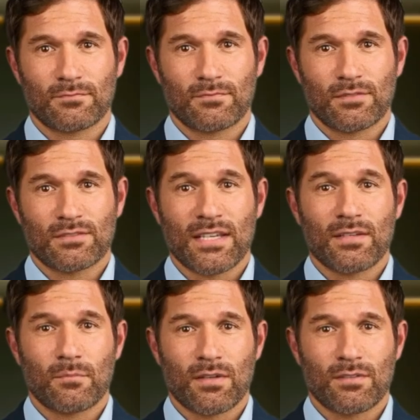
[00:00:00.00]
Stay
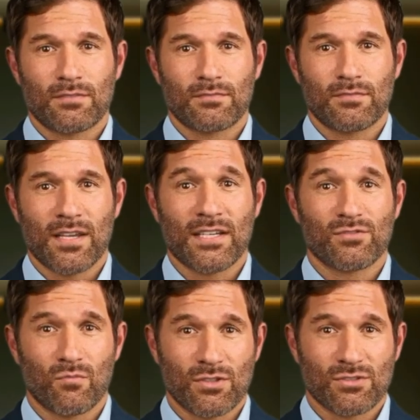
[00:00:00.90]
committed, ask
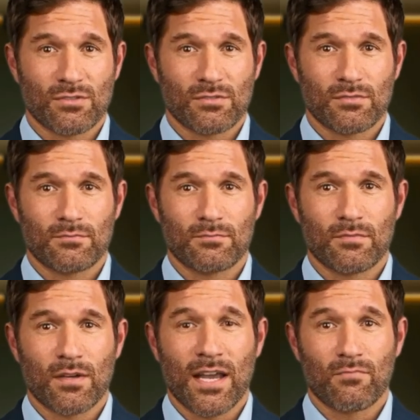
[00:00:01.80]
questions,
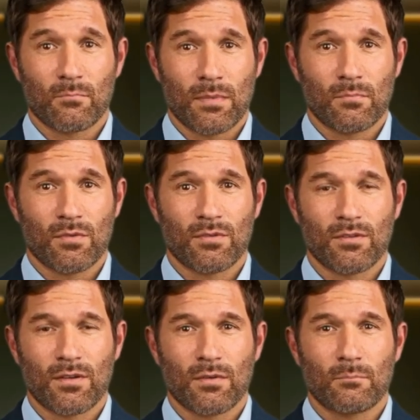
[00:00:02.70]
and remember,
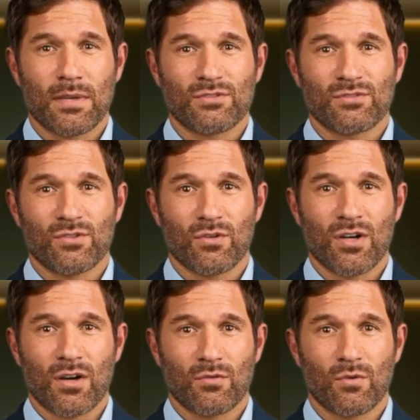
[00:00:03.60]
patients are
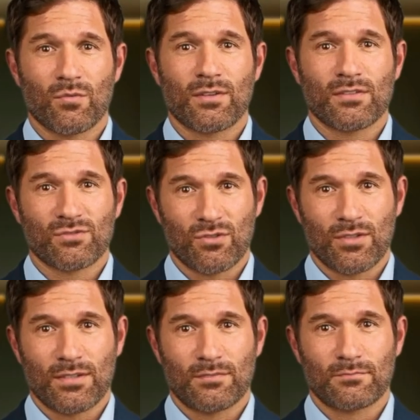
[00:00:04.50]
not alone in this
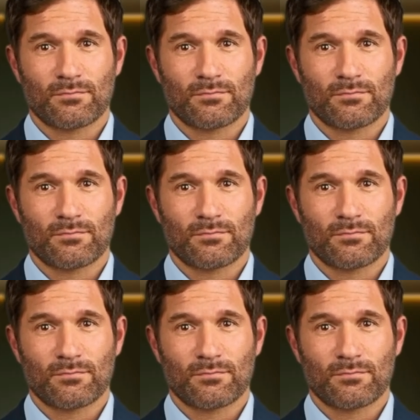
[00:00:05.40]
journey.